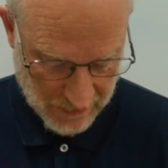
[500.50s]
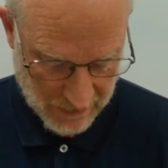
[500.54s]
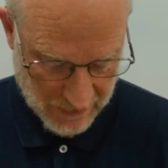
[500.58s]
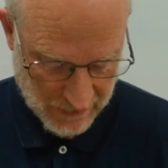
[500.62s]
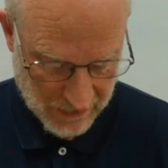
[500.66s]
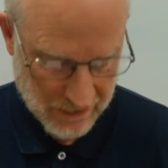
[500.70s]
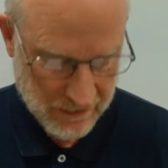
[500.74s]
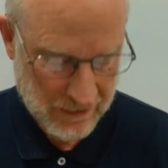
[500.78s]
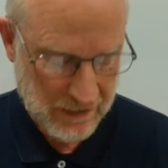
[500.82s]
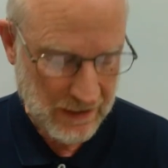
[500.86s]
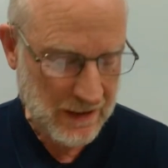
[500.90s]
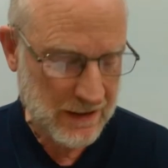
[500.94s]

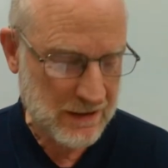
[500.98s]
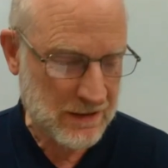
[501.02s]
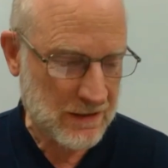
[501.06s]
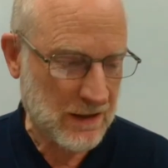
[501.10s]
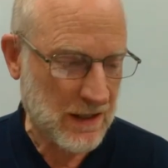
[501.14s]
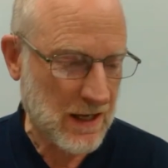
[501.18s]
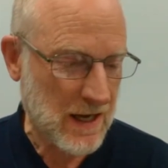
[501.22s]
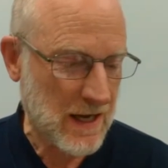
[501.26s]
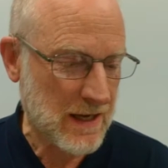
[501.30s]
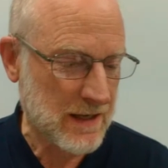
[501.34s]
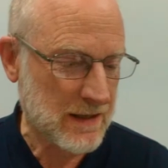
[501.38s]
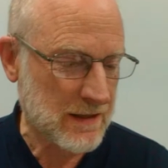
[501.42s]
and next
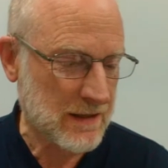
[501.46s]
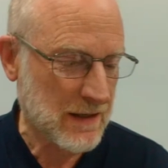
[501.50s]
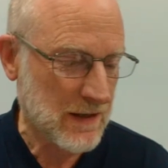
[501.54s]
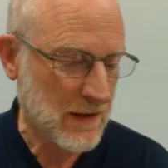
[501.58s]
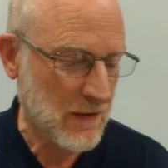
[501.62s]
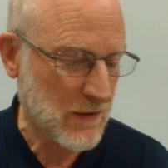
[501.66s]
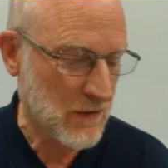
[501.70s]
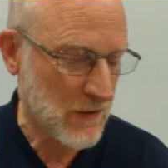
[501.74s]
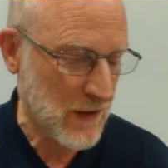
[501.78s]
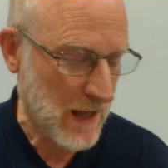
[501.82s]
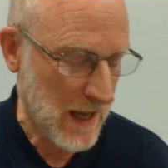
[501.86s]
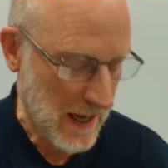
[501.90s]
line,
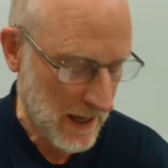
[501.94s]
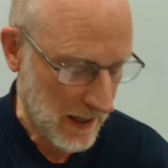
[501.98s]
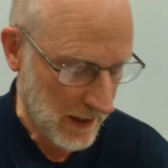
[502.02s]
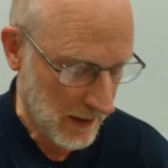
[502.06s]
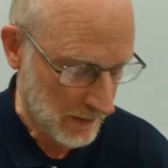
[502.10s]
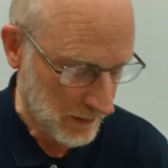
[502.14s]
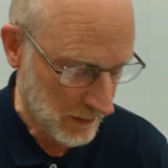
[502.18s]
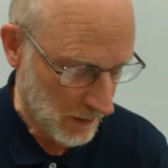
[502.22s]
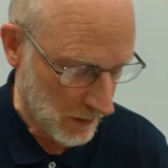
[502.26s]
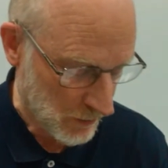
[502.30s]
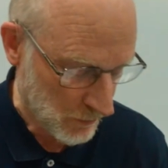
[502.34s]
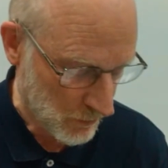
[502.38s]
then.
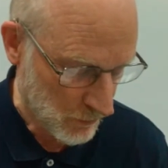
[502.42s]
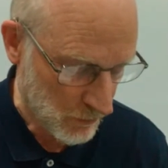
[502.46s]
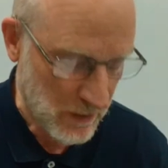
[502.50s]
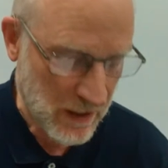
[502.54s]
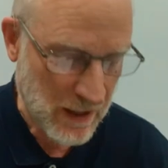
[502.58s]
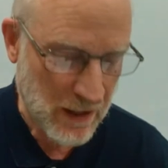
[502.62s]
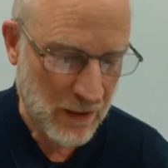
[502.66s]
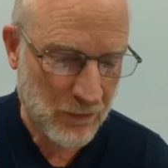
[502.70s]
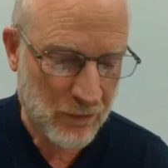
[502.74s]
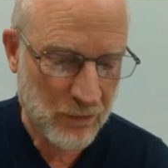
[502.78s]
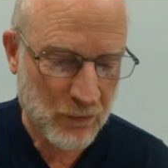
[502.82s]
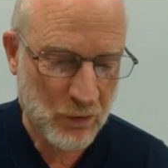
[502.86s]
I'll go
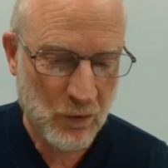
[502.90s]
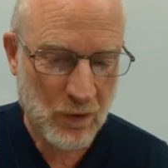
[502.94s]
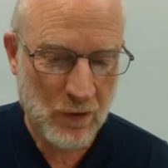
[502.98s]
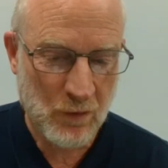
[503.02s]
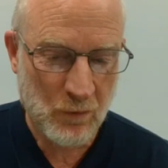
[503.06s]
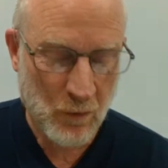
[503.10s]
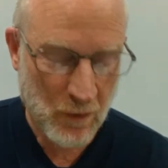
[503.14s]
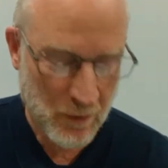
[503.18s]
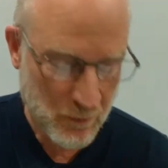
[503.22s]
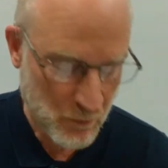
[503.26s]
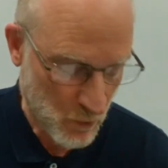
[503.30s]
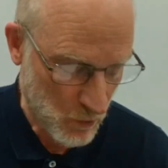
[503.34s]
down through it
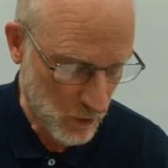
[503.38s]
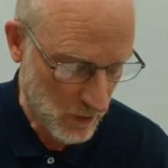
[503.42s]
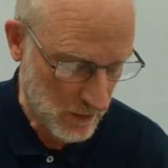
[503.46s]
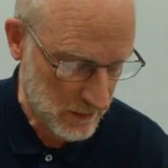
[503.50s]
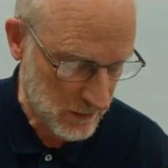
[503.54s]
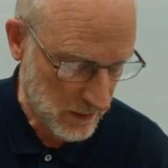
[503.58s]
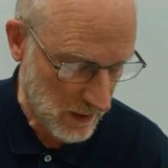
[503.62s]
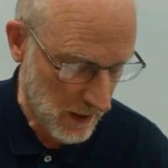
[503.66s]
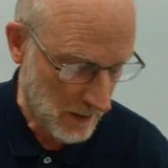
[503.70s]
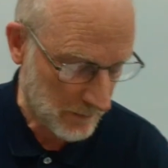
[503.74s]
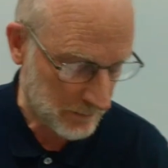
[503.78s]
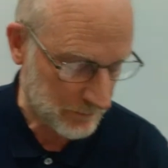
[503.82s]
one more
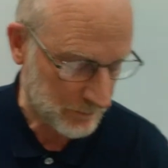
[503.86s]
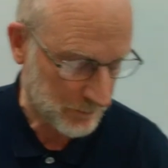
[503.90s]
time.